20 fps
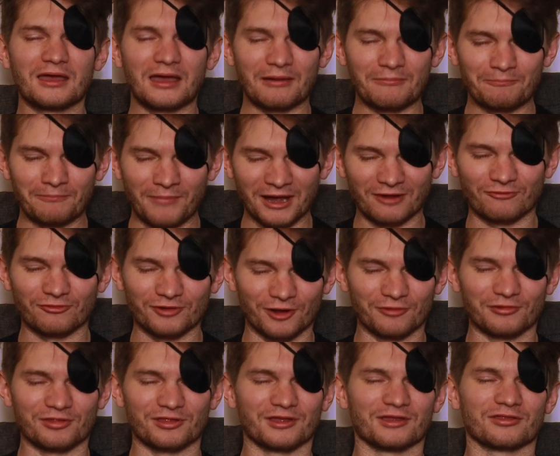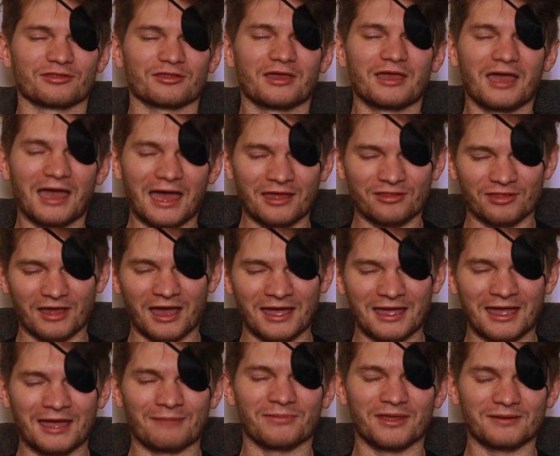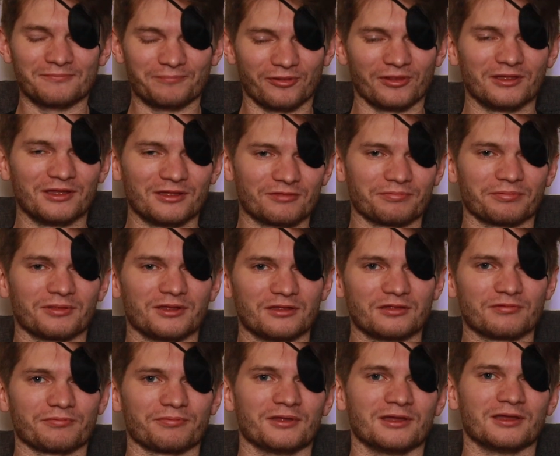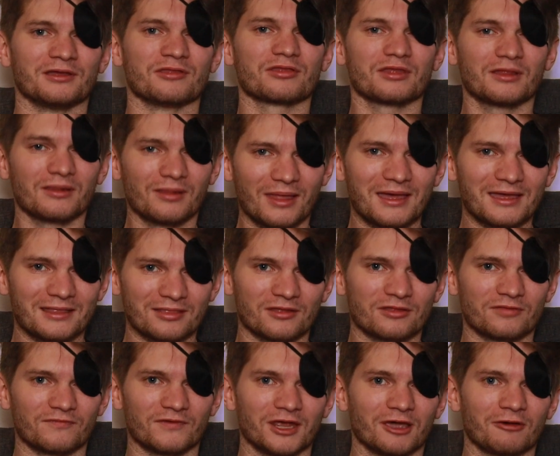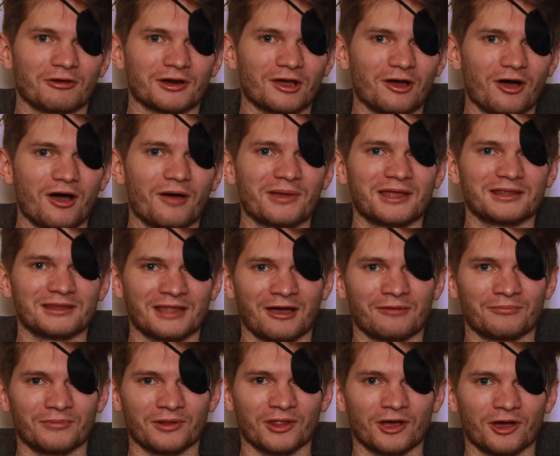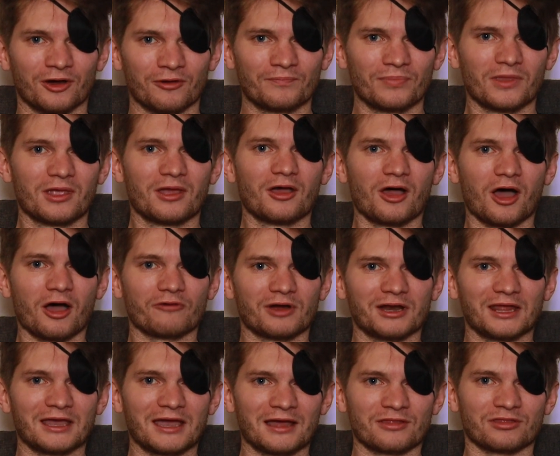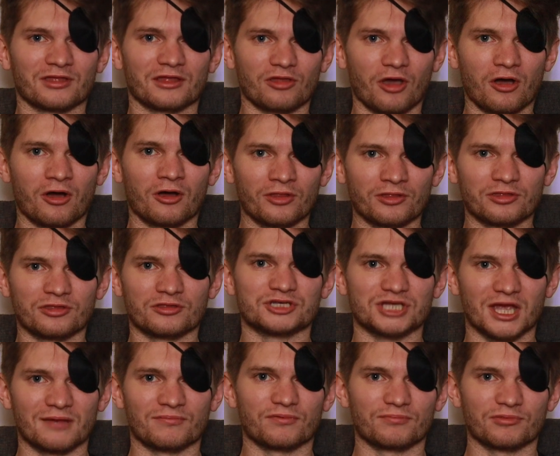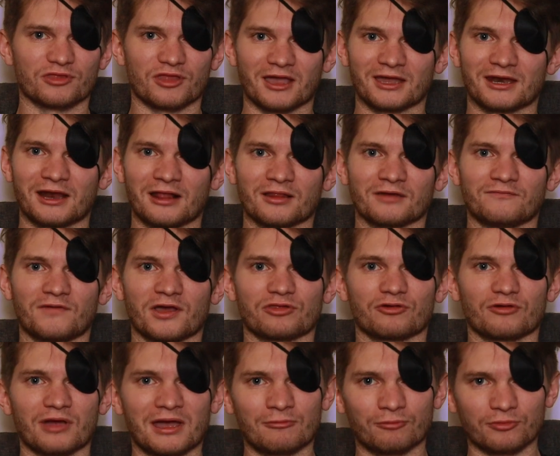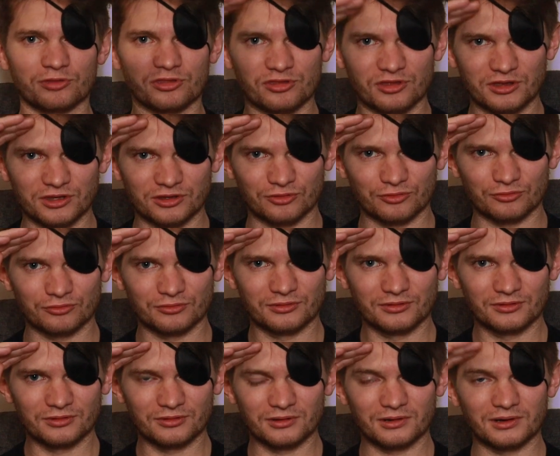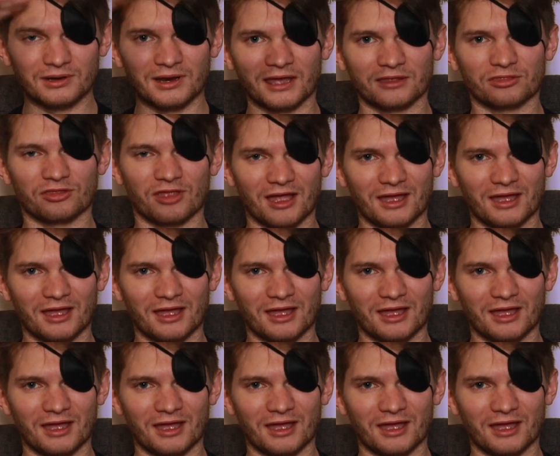microdoses as I am, then please, please, please like this video and comment down below. Alrighty, guys, that's all. This is James from Psychedelic Investor. I will see you next